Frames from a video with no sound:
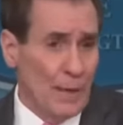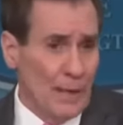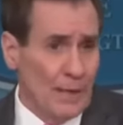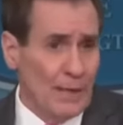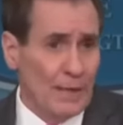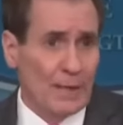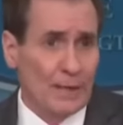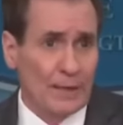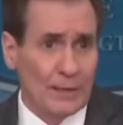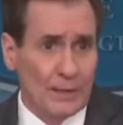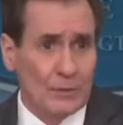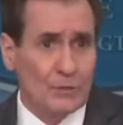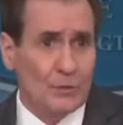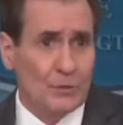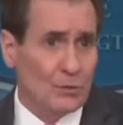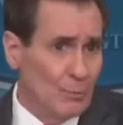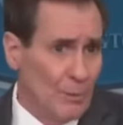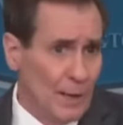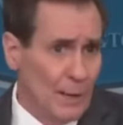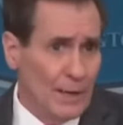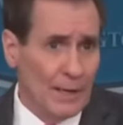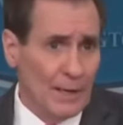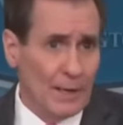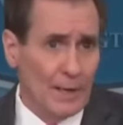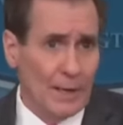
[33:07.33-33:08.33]
Too many
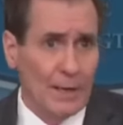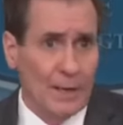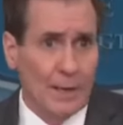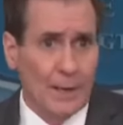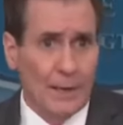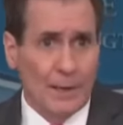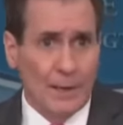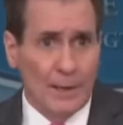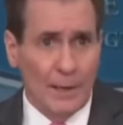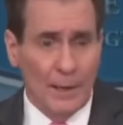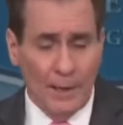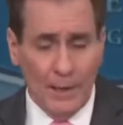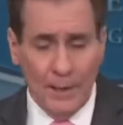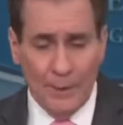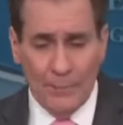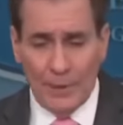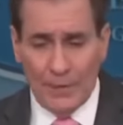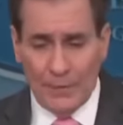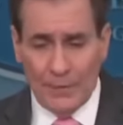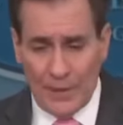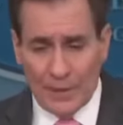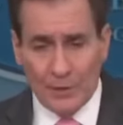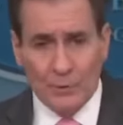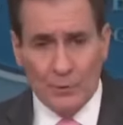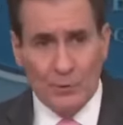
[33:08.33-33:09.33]
is too many.
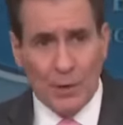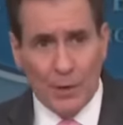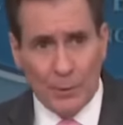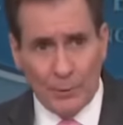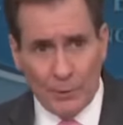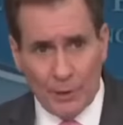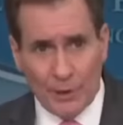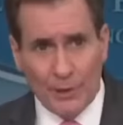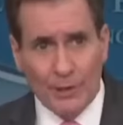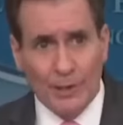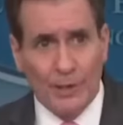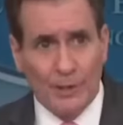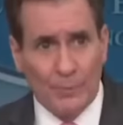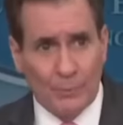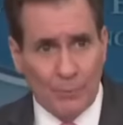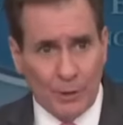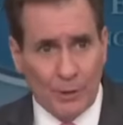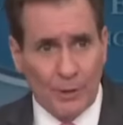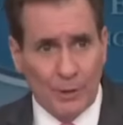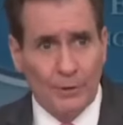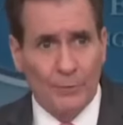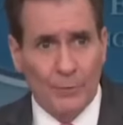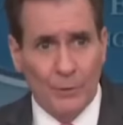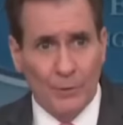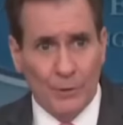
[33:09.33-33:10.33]
And that's why we're going
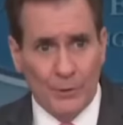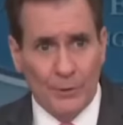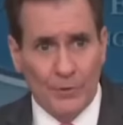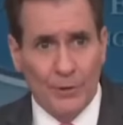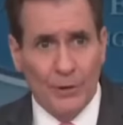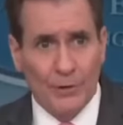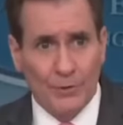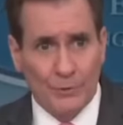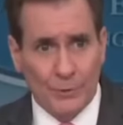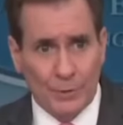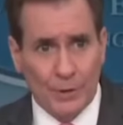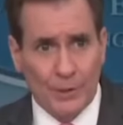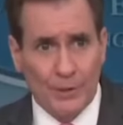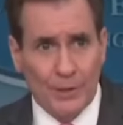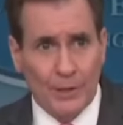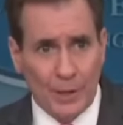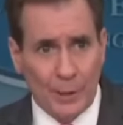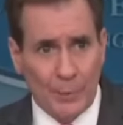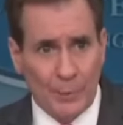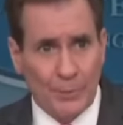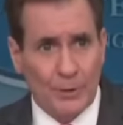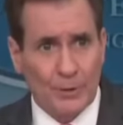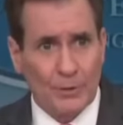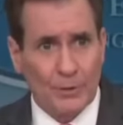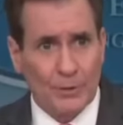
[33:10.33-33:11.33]
to keep working with our
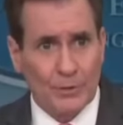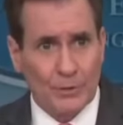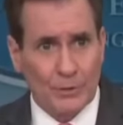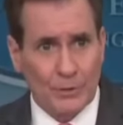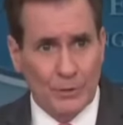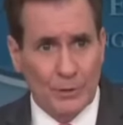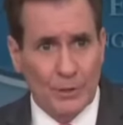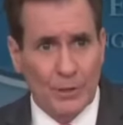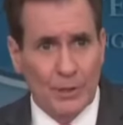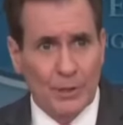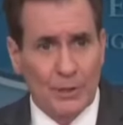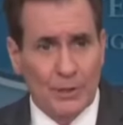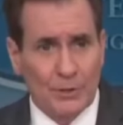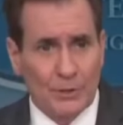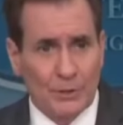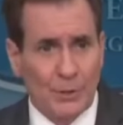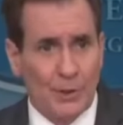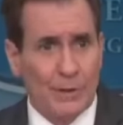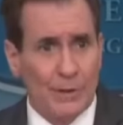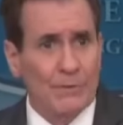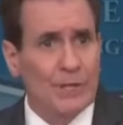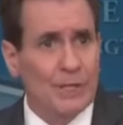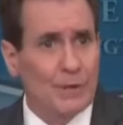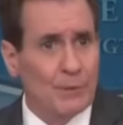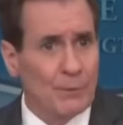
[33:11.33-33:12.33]
Israeli counterparts
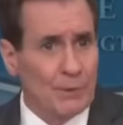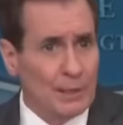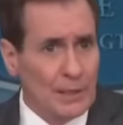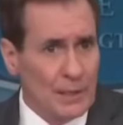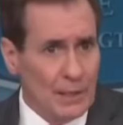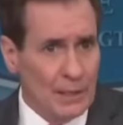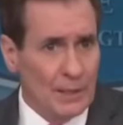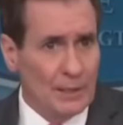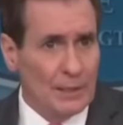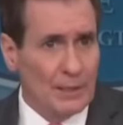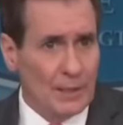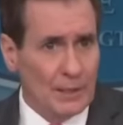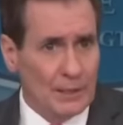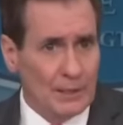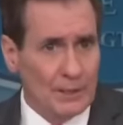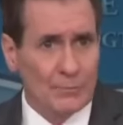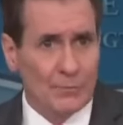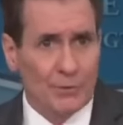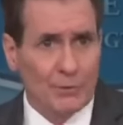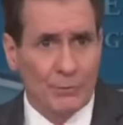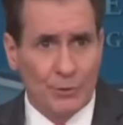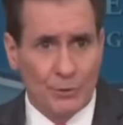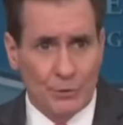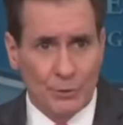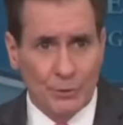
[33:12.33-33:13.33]
to do everything we can
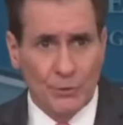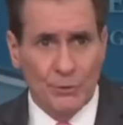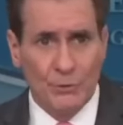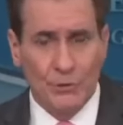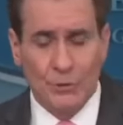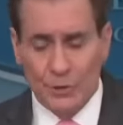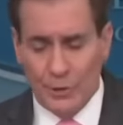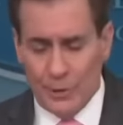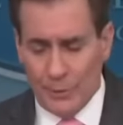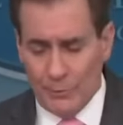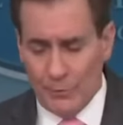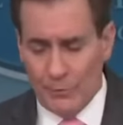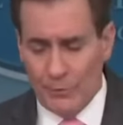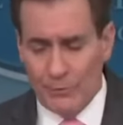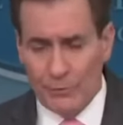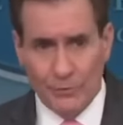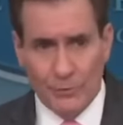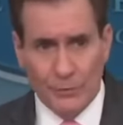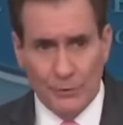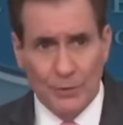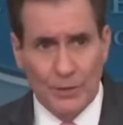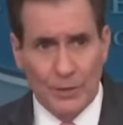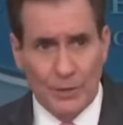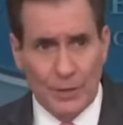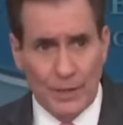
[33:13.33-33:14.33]
to get them to reduce the
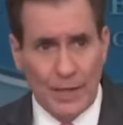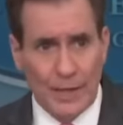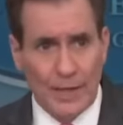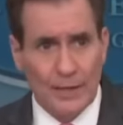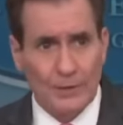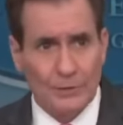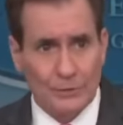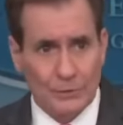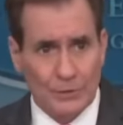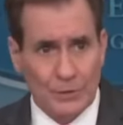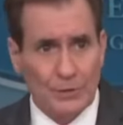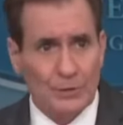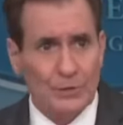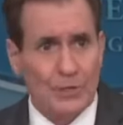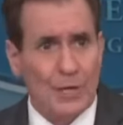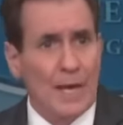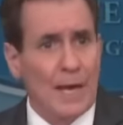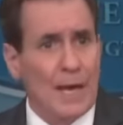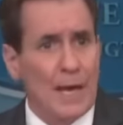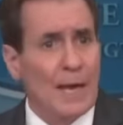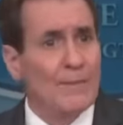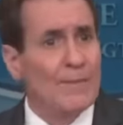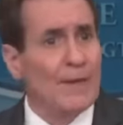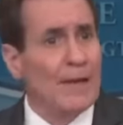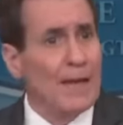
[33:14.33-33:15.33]
number of civilian
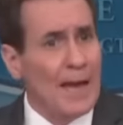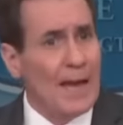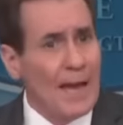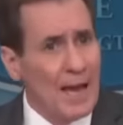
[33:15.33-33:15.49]
casualties.